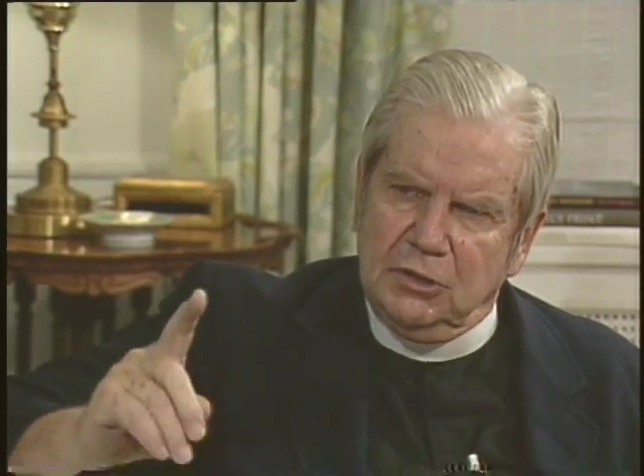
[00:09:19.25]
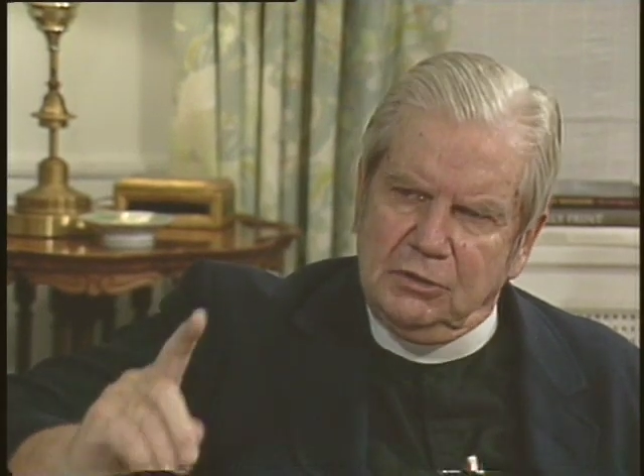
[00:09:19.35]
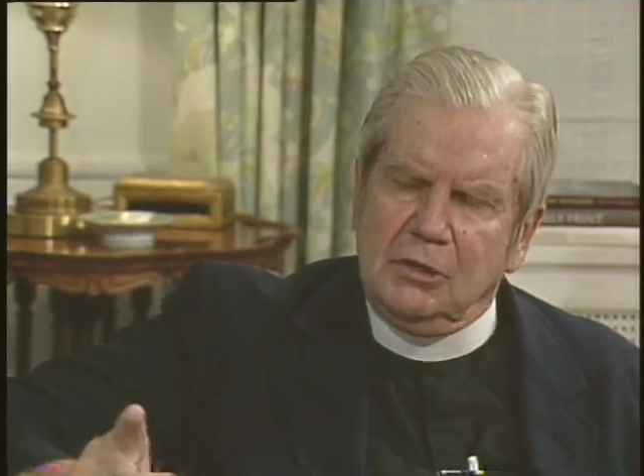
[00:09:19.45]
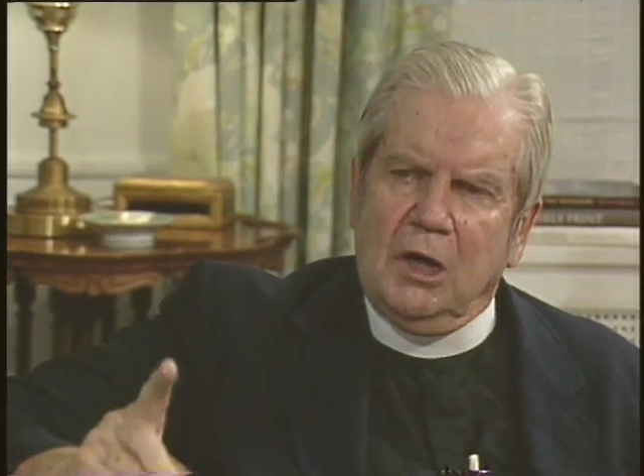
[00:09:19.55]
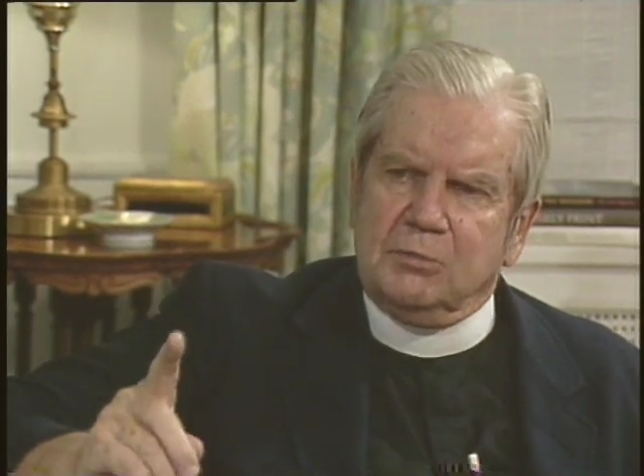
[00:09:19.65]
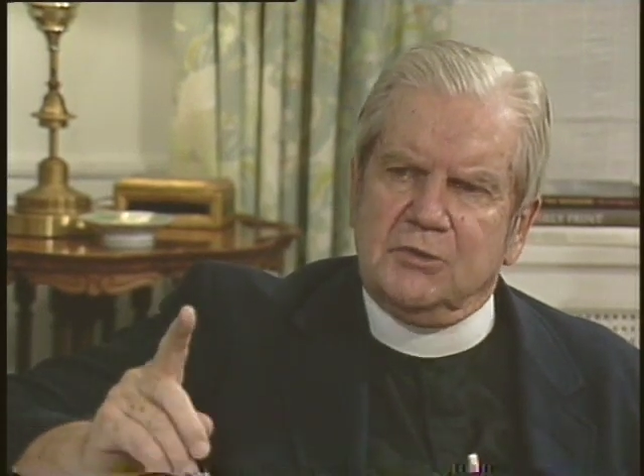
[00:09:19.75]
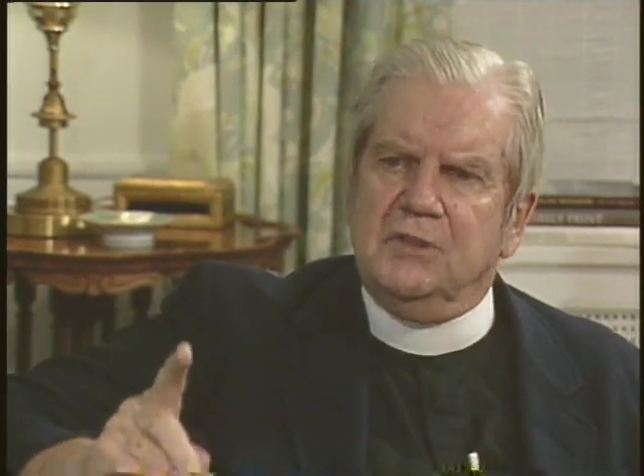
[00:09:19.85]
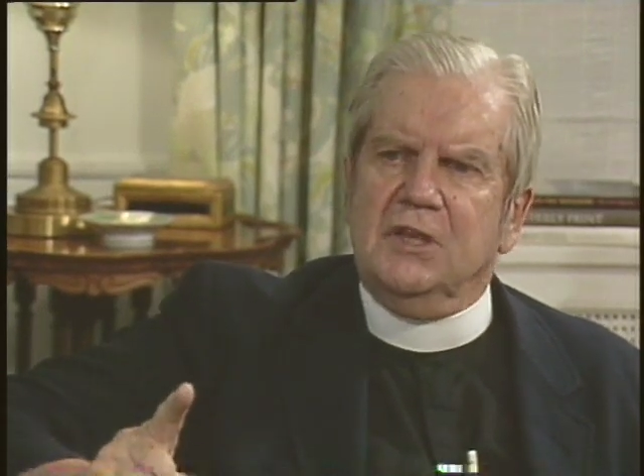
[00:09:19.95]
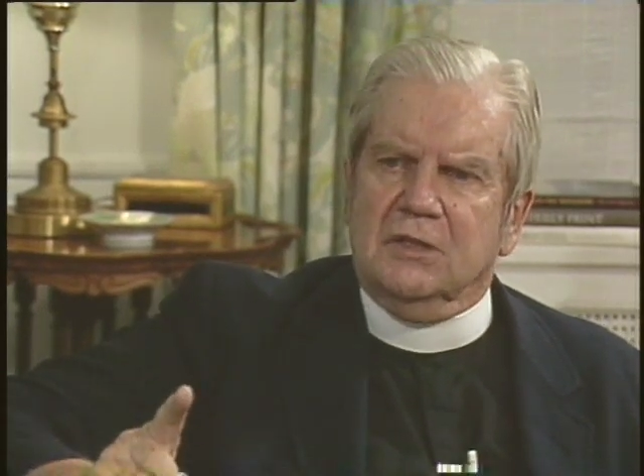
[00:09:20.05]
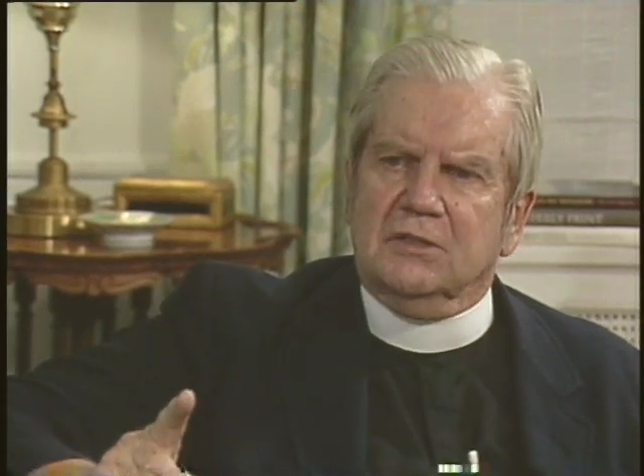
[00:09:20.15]
adopts
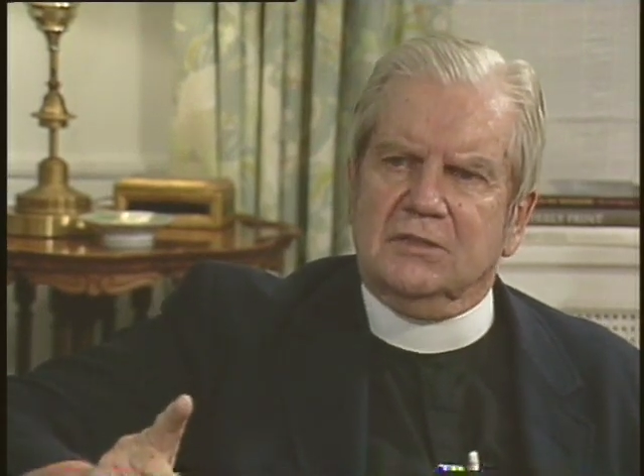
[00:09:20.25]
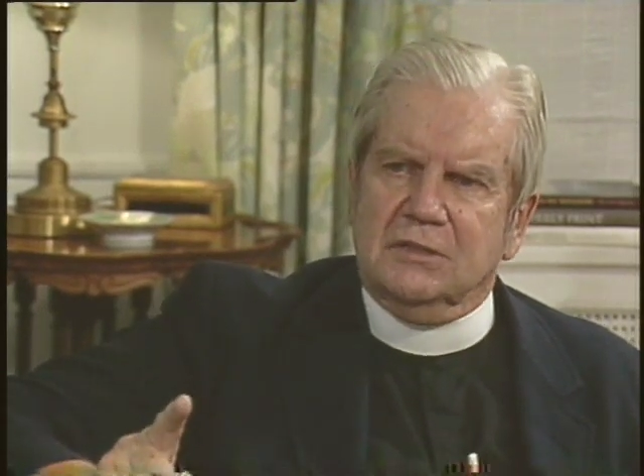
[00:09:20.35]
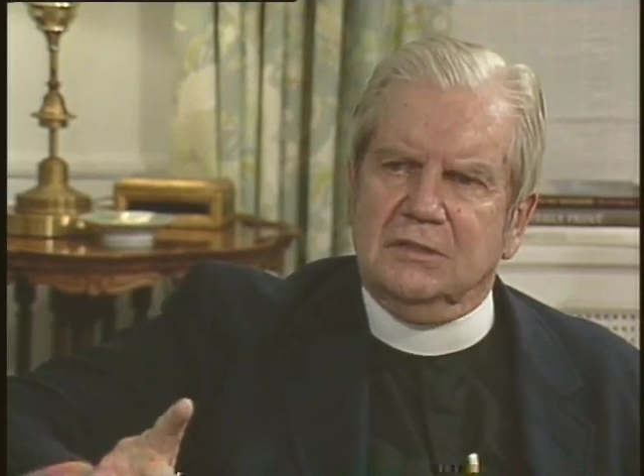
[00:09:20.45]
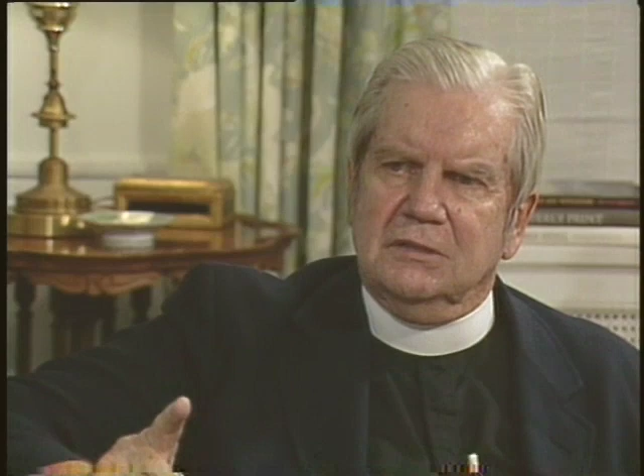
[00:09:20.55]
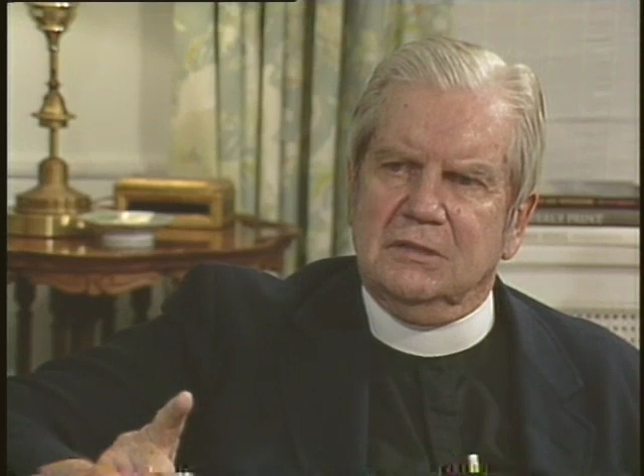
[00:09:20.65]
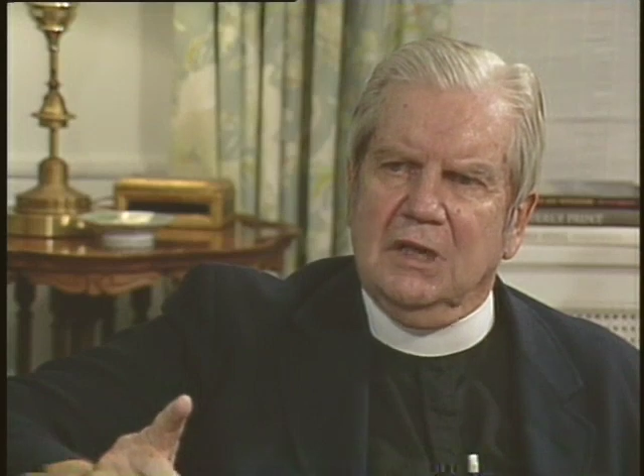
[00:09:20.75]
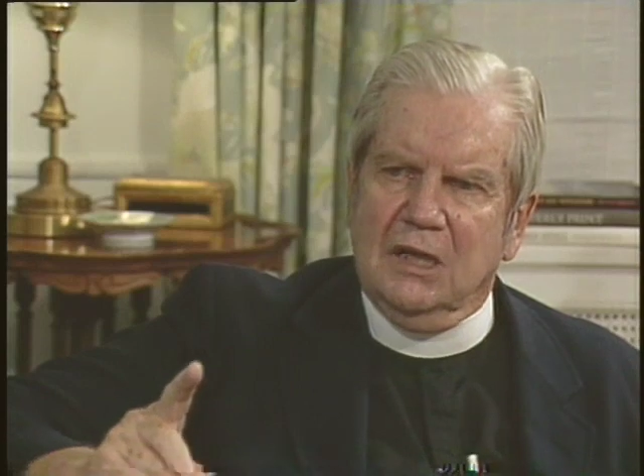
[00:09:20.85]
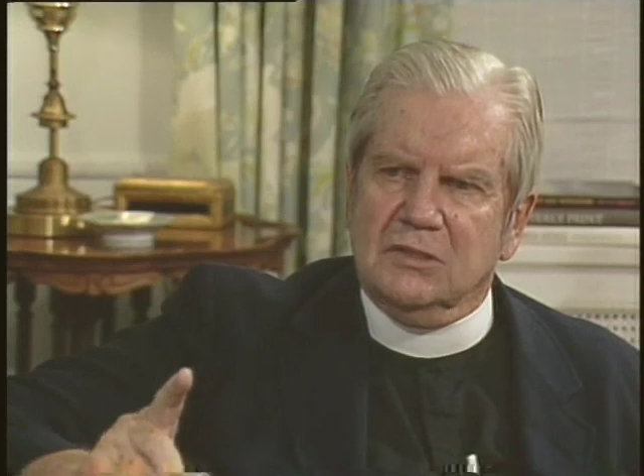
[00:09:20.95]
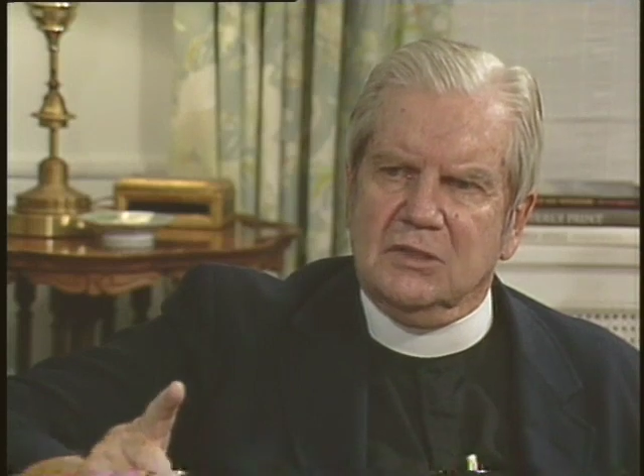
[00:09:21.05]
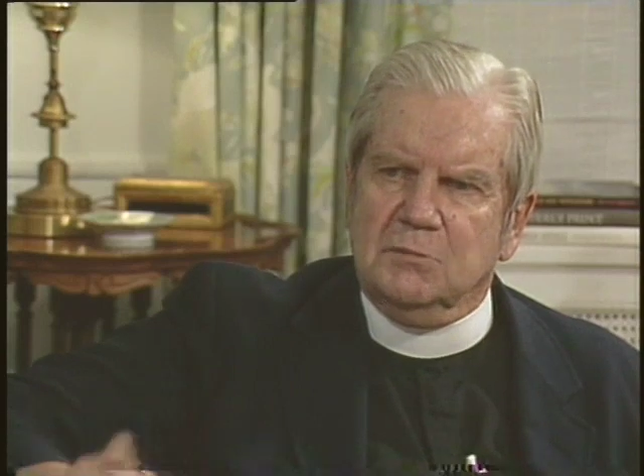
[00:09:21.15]
this
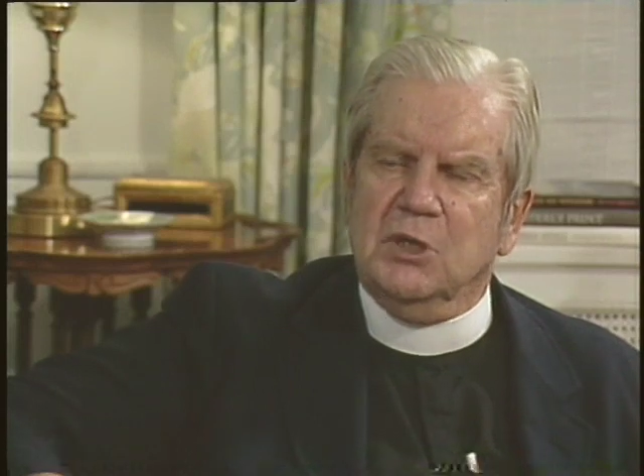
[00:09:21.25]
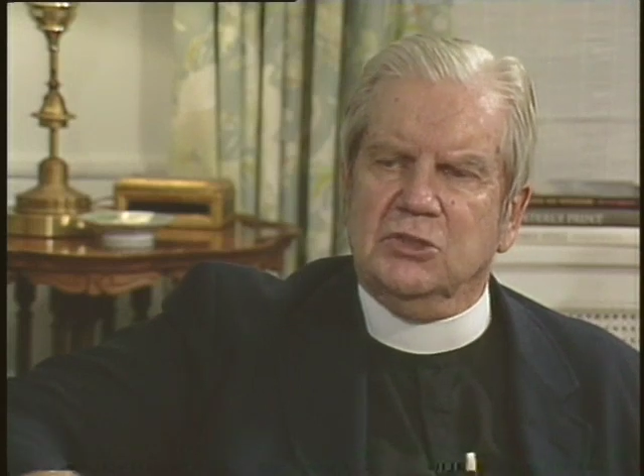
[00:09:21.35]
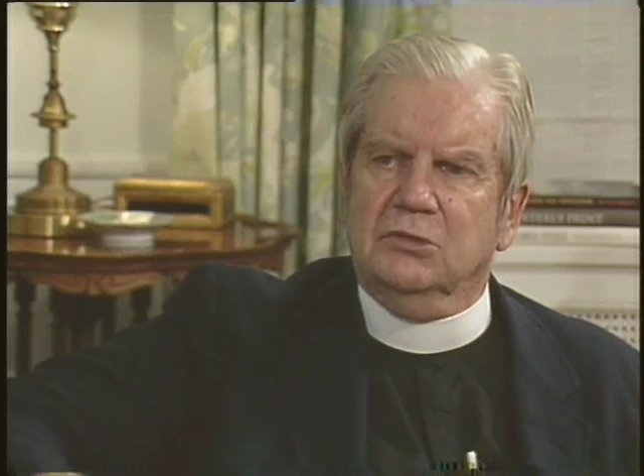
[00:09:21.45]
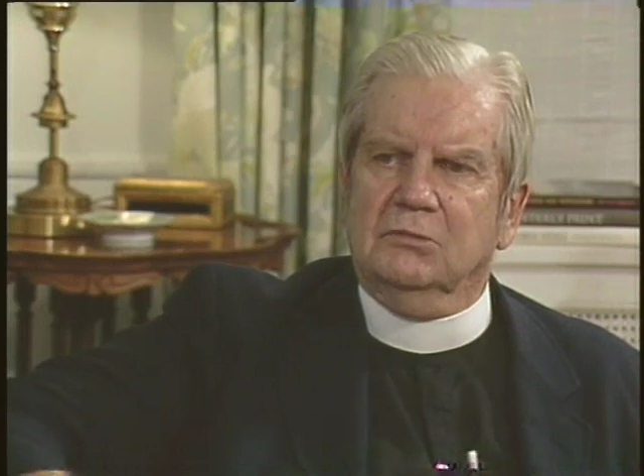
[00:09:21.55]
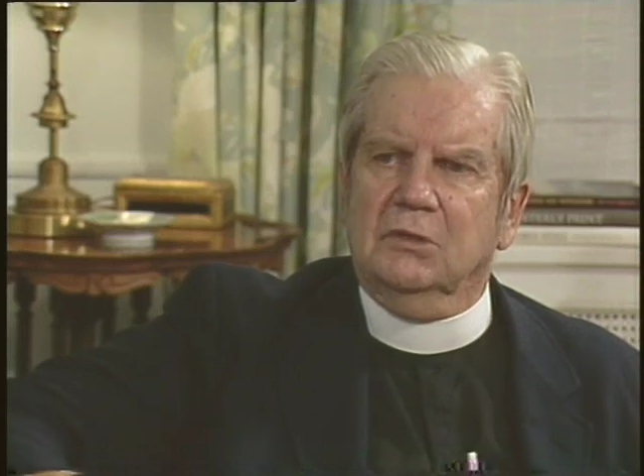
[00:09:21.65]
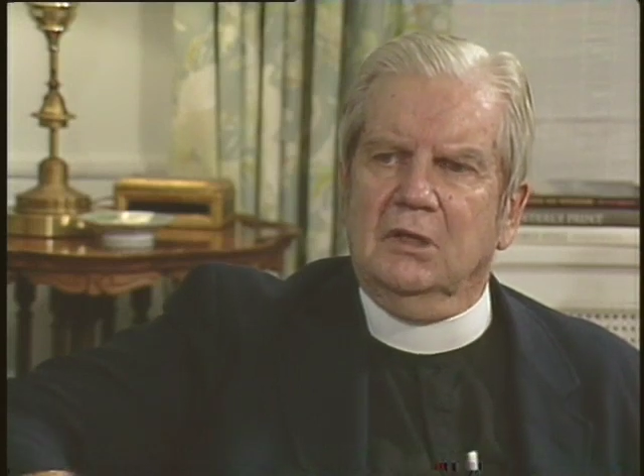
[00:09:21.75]
as its mission,